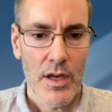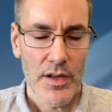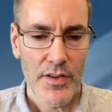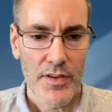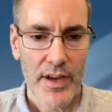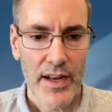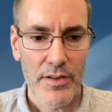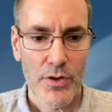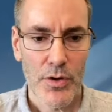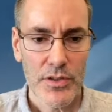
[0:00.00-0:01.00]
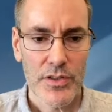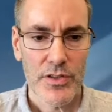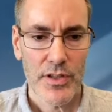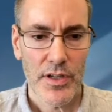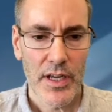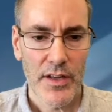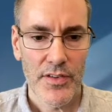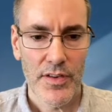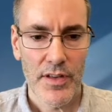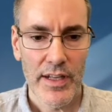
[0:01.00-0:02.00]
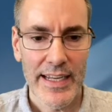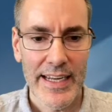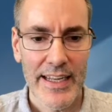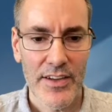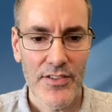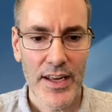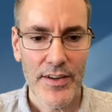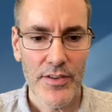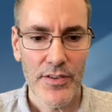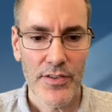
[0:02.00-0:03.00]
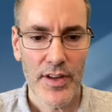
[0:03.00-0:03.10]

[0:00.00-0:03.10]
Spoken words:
It's in the title, of course, it's in the lead-in sentence,